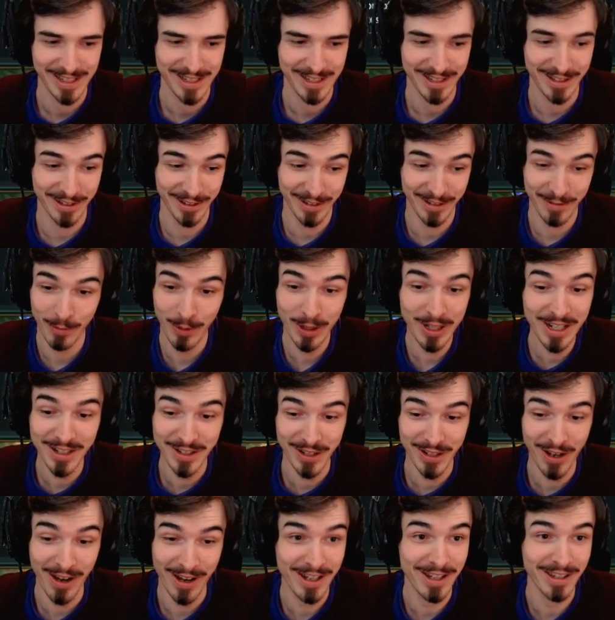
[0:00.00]
We didn't
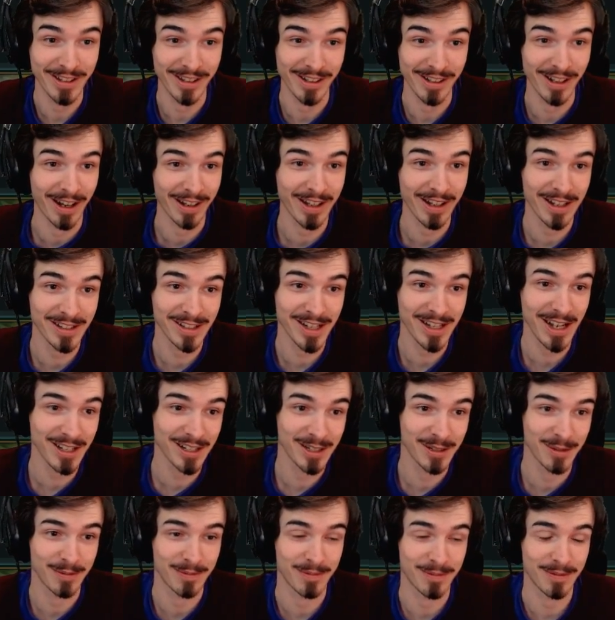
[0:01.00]
die either. Like, that's
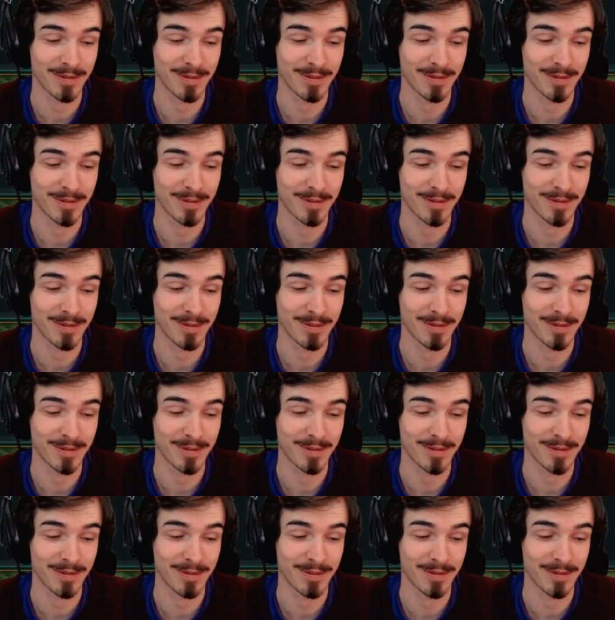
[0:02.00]
actually